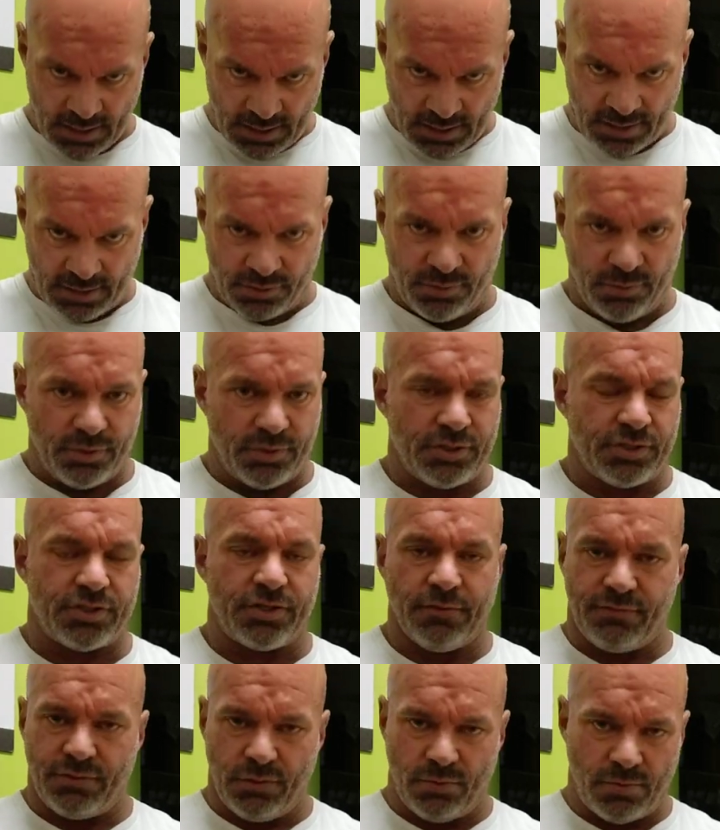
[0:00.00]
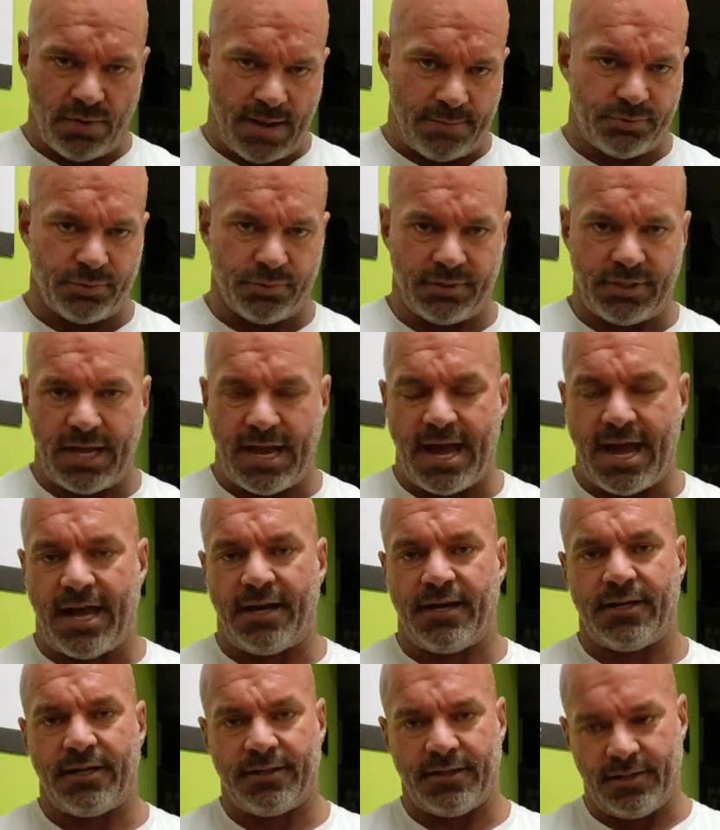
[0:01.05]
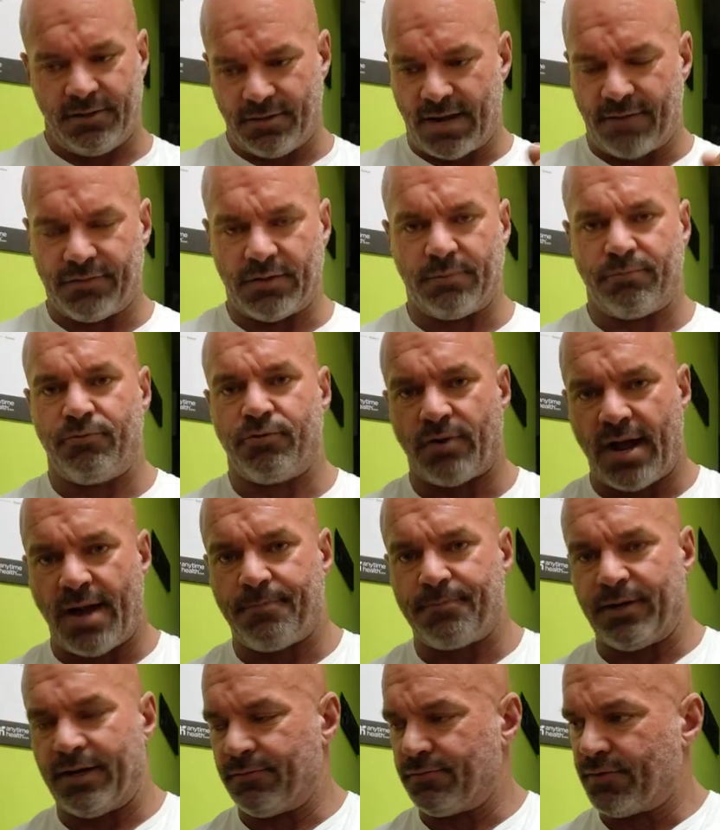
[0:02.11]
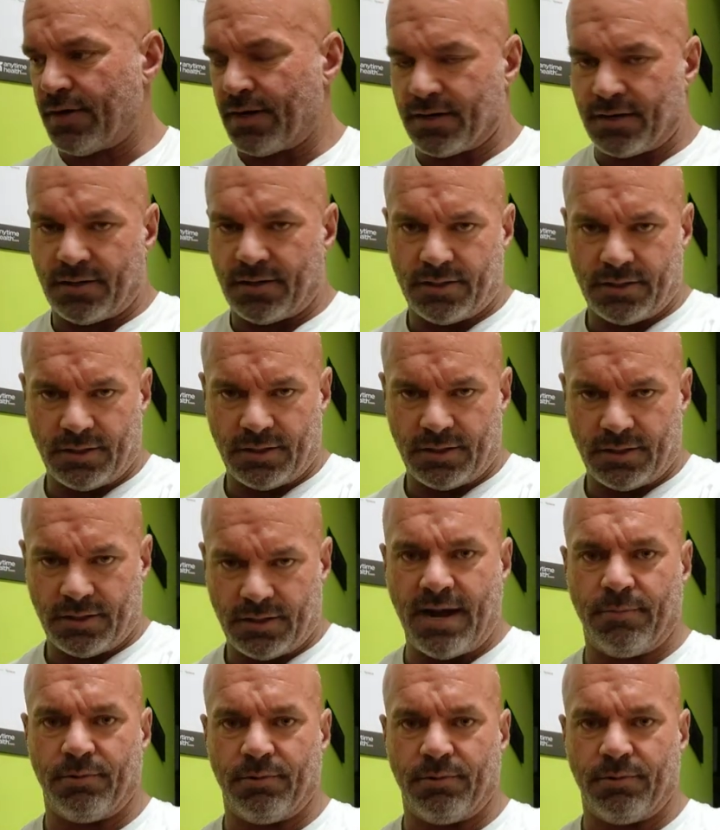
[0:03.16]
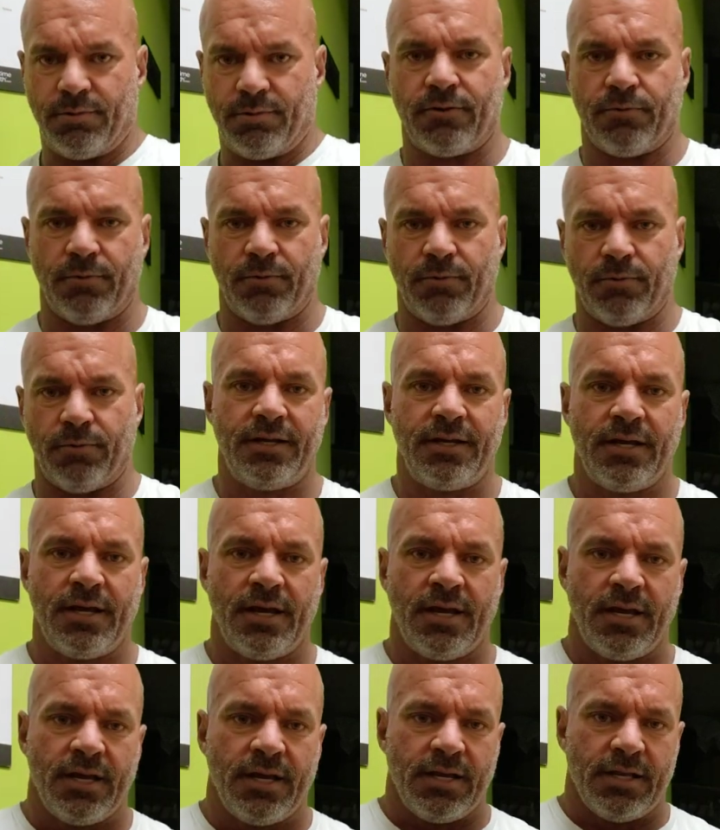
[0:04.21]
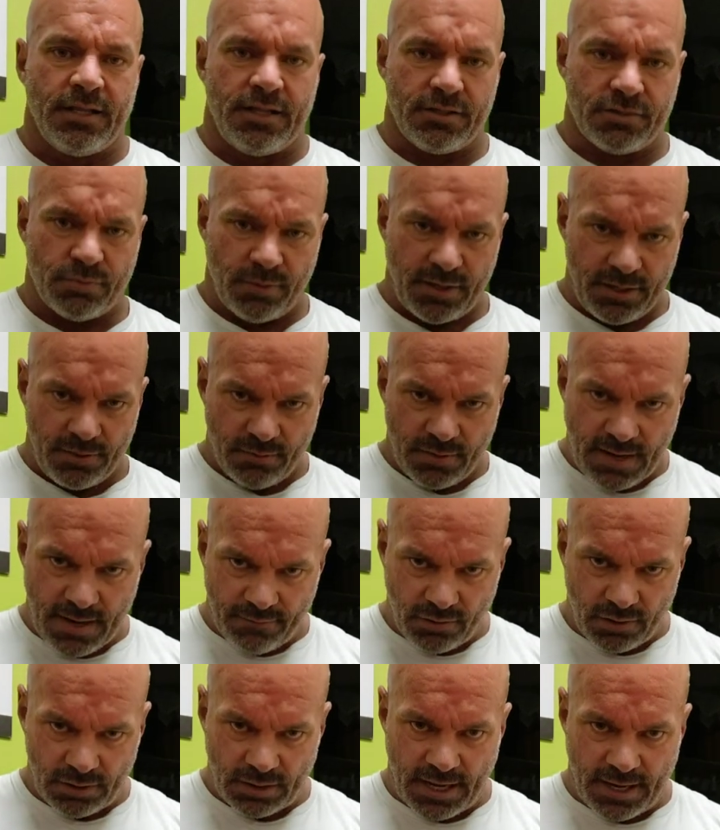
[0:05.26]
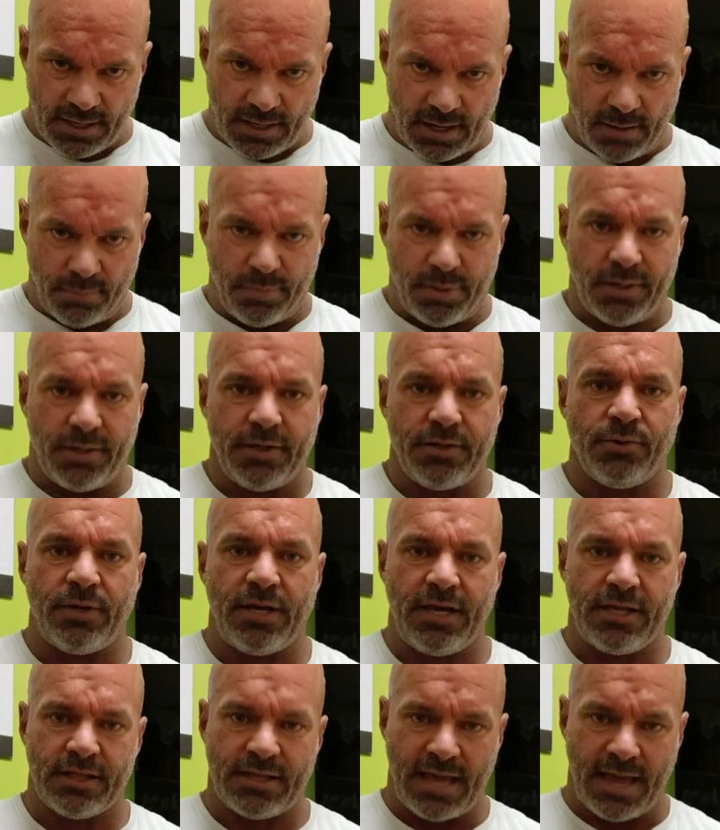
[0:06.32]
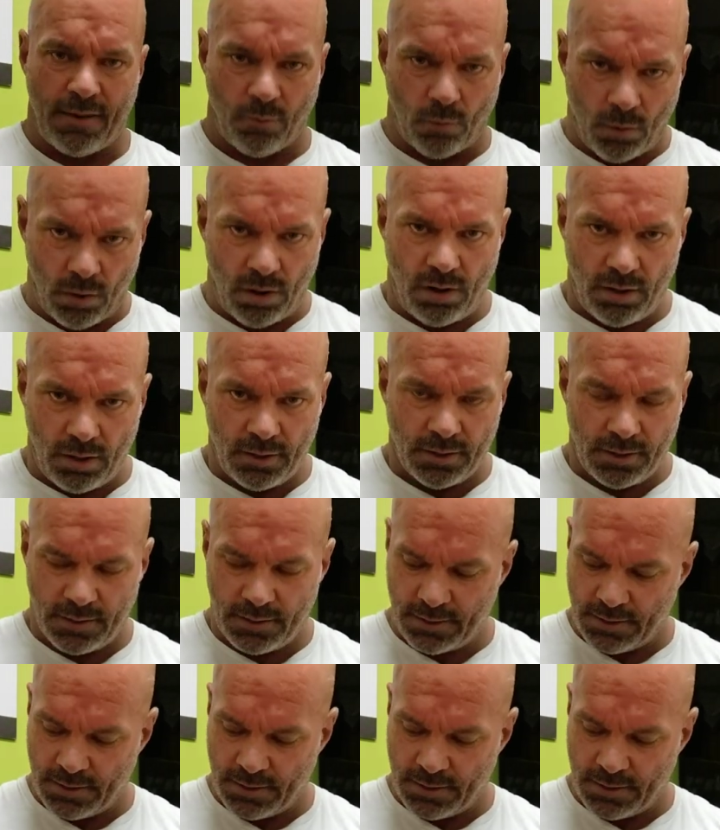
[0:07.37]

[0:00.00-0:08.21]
and do just a few reps with that. And then you'd have to drop that fucker and go grab a lighter weight. This way you never let up. You hit that wall,